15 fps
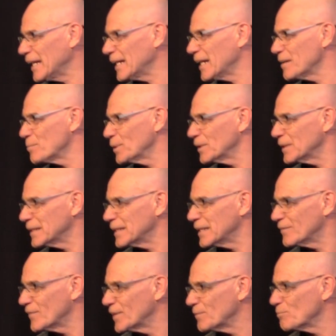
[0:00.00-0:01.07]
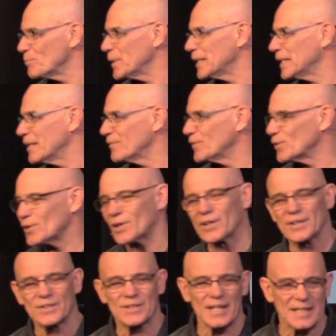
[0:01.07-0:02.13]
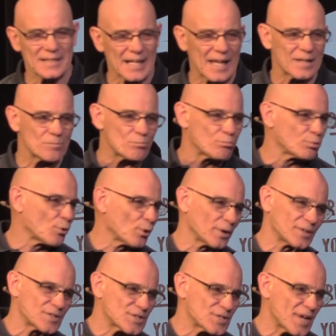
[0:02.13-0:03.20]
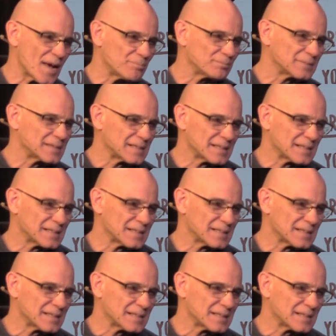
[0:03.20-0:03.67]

and I believe that many of you are going to take that important step.